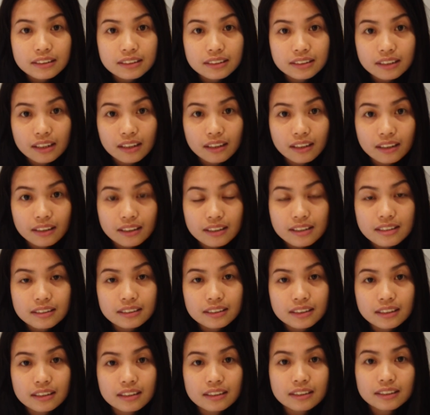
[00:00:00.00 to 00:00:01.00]
eating.
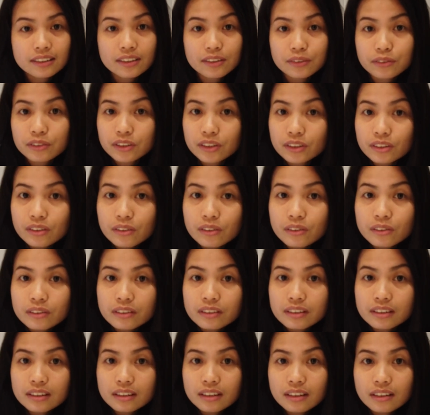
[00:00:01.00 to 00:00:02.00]
Eating is the
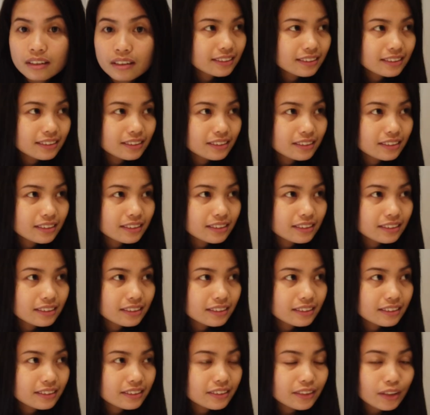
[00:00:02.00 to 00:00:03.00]
result.
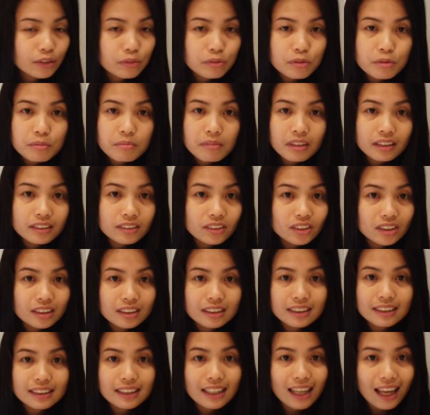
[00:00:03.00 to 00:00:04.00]
The woman
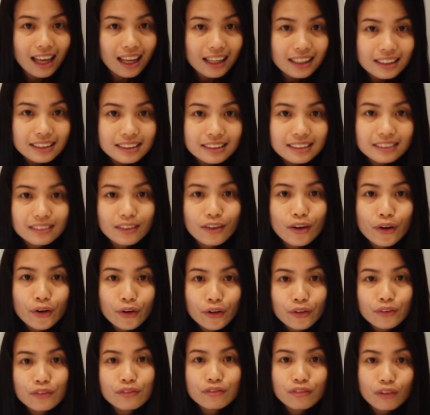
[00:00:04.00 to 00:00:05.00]
just cast
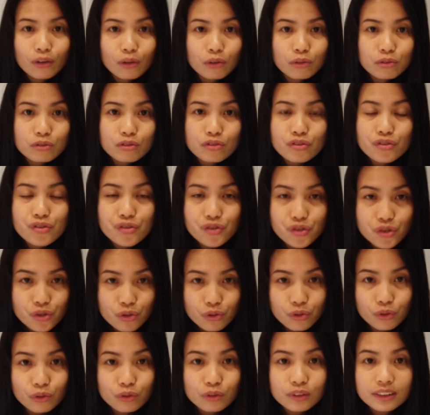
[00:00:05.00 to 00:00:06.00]
her vote
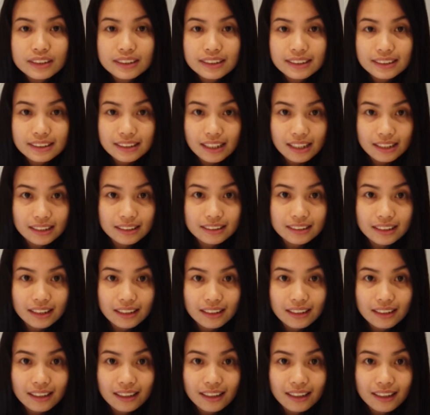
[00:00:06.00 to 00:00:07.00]
to
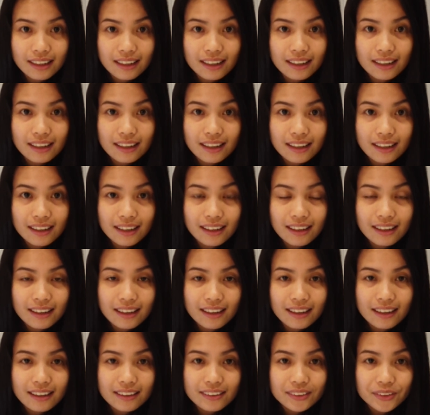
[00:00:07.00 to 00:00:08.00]
Satan.
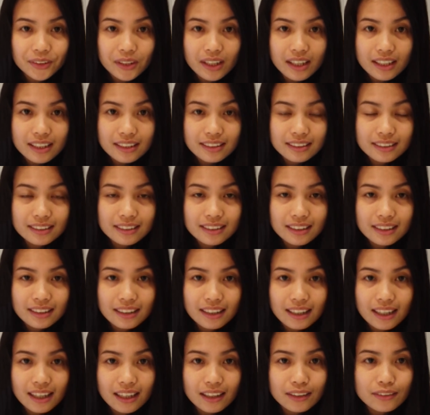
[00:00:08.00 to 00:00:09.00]
Right?
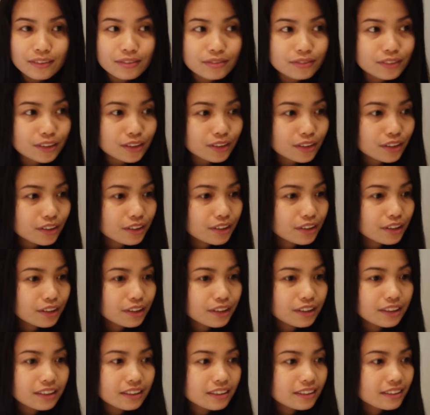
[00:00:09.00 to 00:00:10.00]
After,
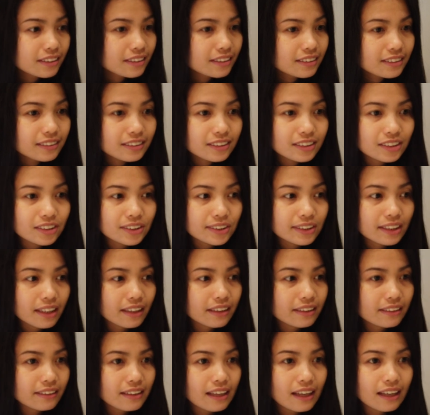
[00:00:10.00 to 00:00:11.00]
just
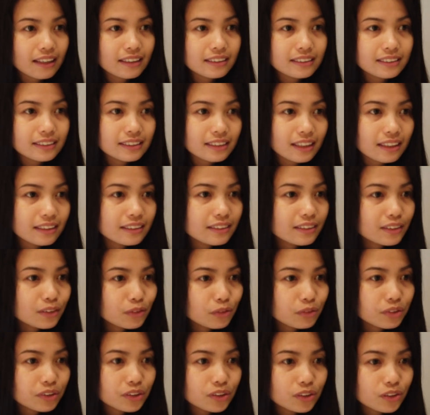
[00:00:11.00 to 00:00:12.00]
like that,
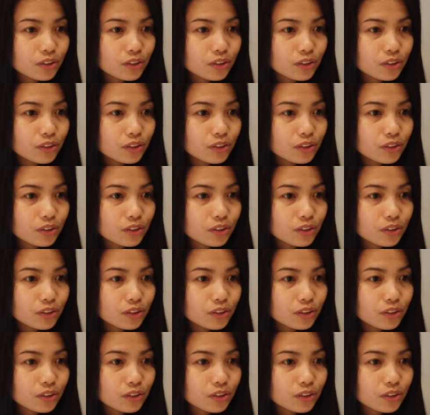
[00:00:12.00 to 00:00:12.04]
Satan